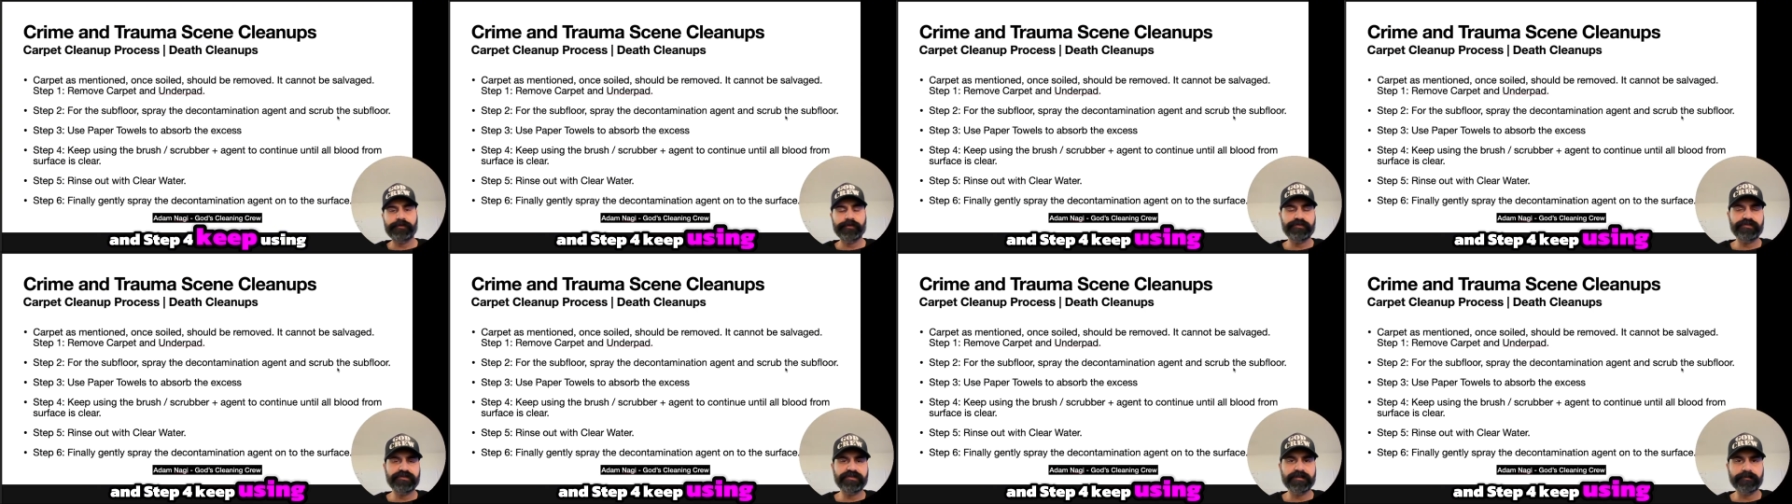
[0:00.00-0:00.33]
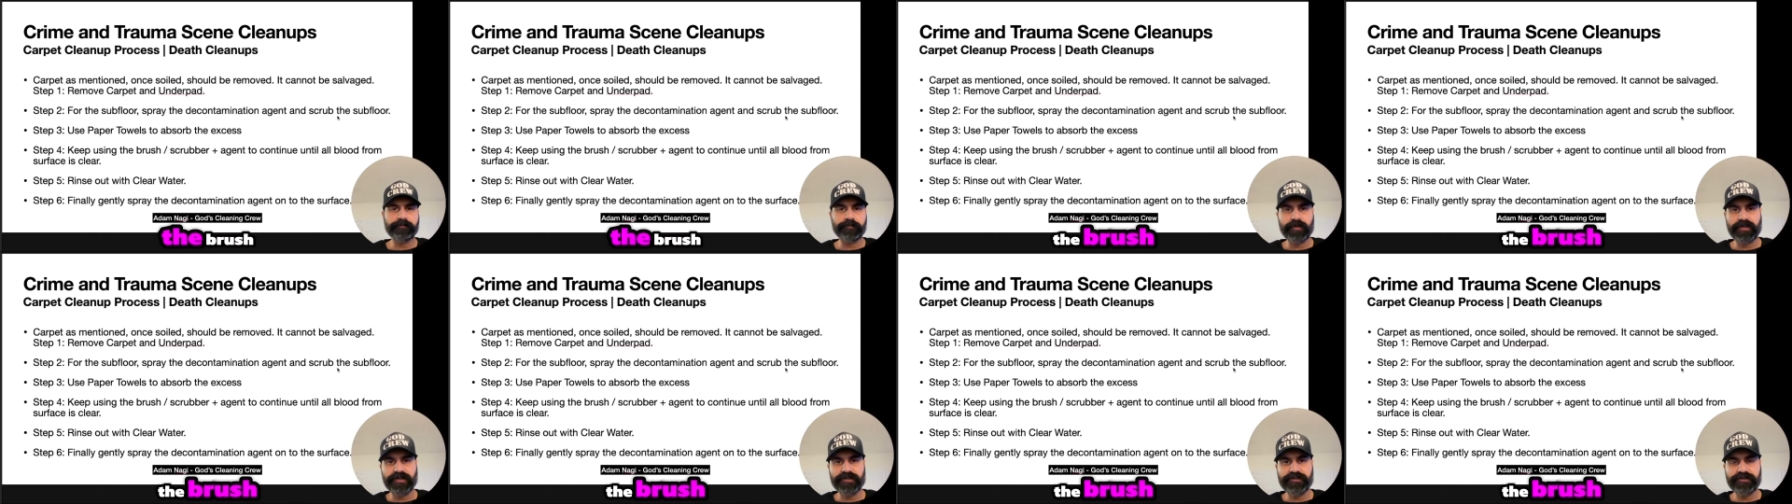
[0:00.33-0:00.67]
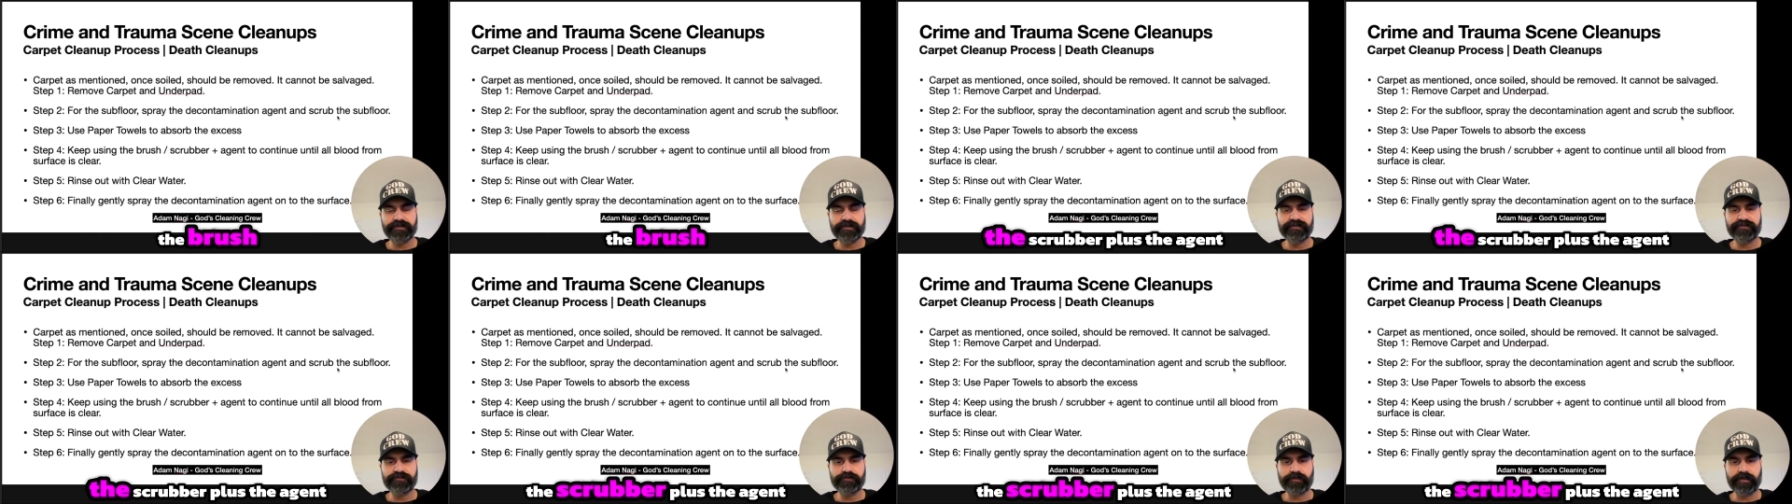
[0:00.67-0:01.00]
using the
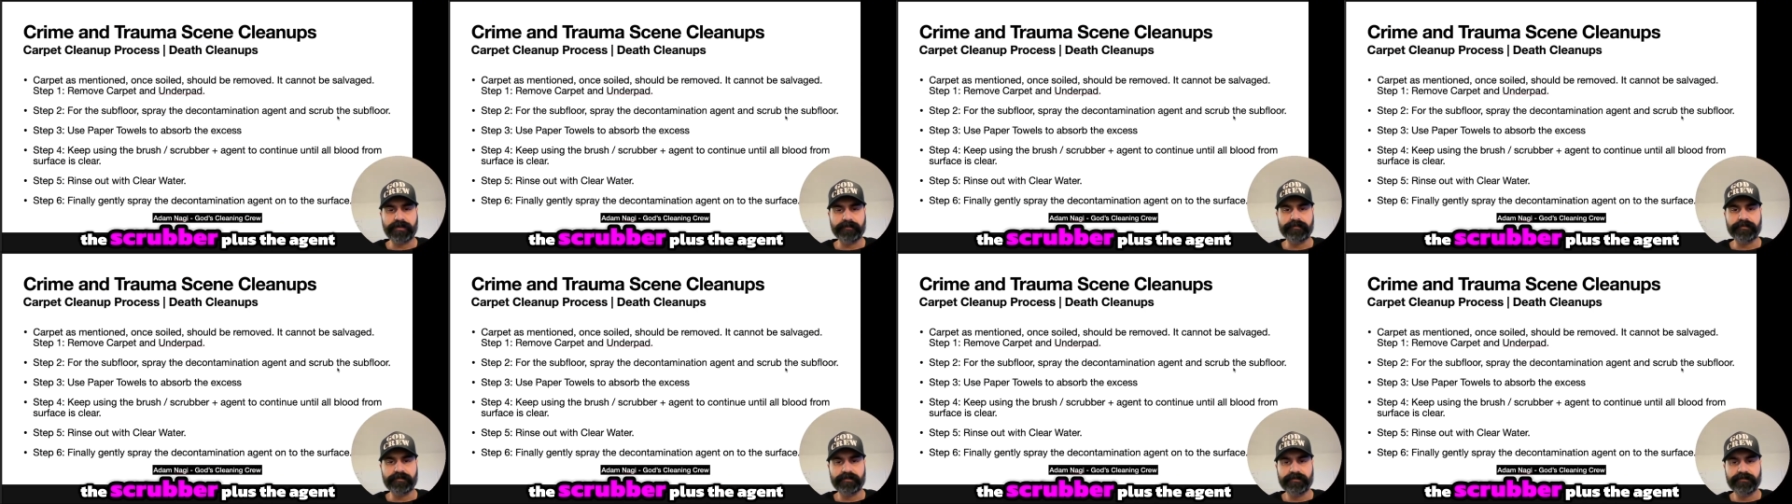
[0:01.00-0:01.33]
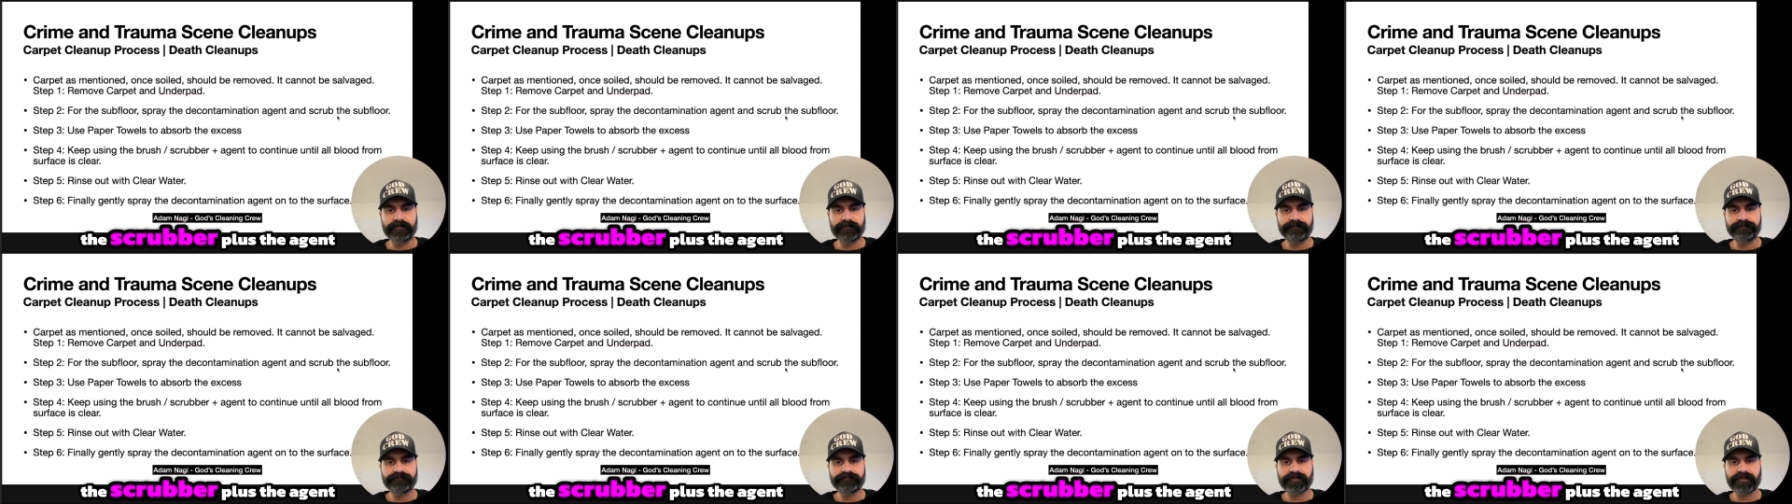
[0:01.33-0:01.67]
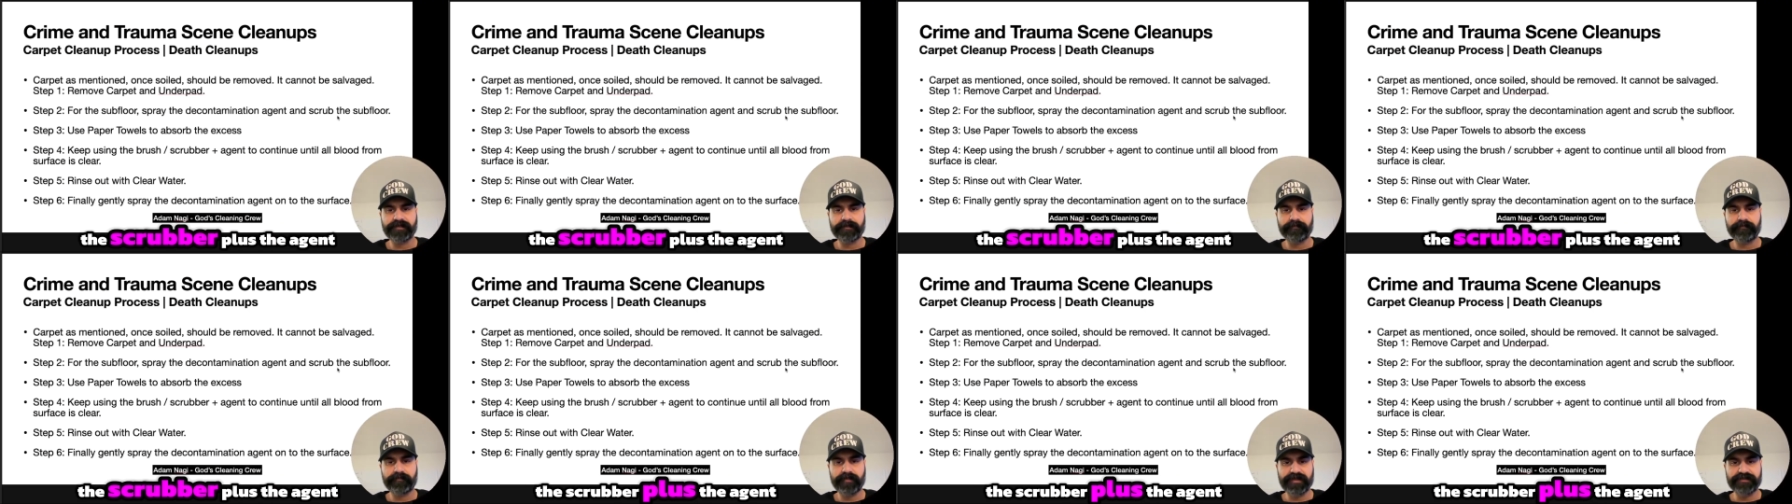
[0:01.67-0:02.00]
brush, the scrubber,
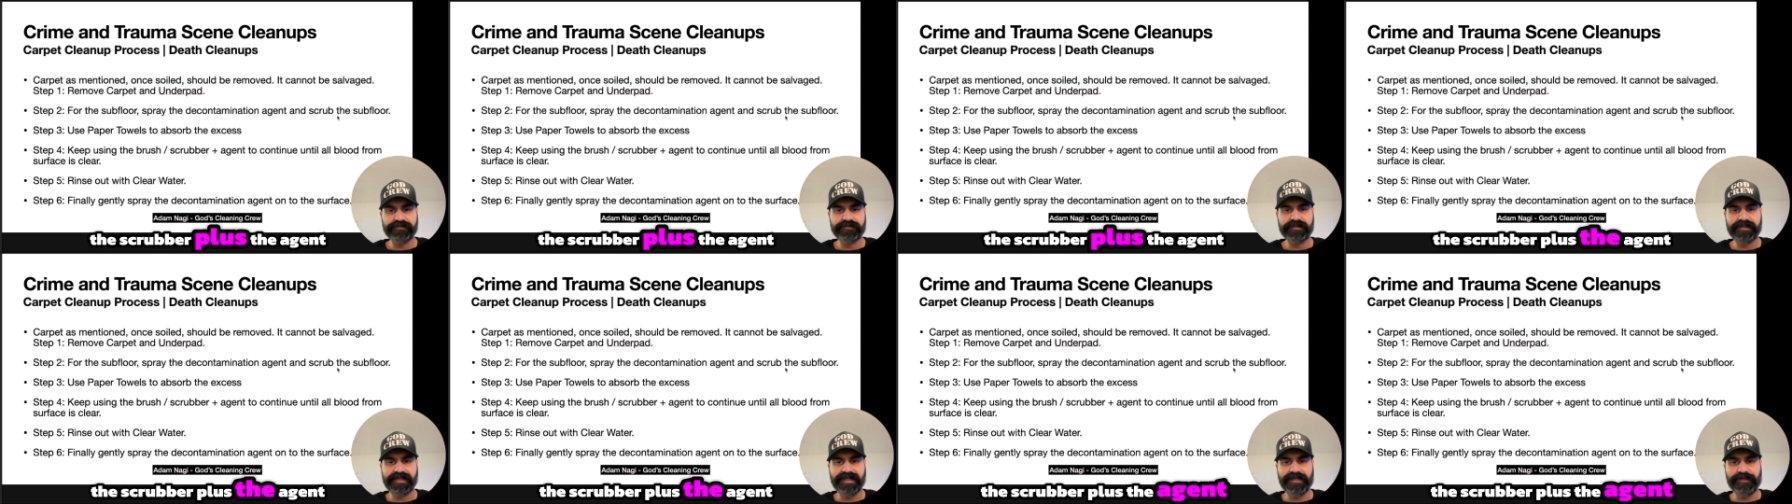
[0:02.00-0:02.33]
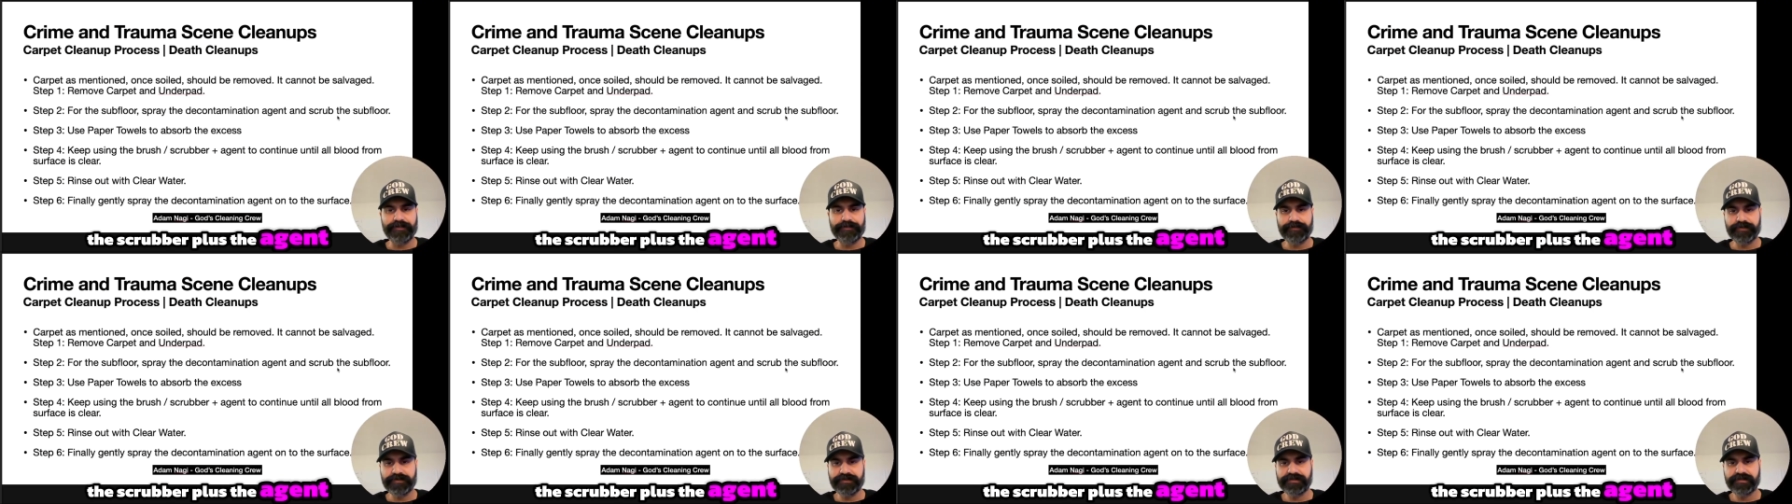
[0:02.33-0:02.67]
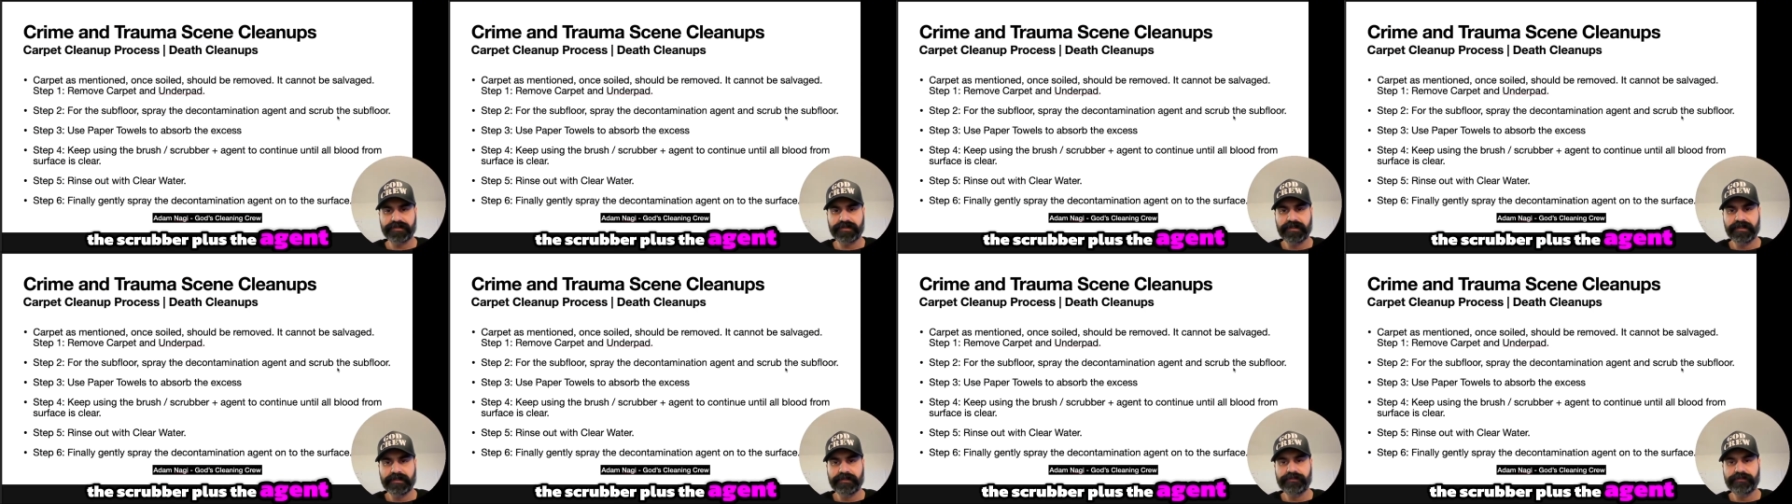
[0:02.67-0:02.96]
plus the agent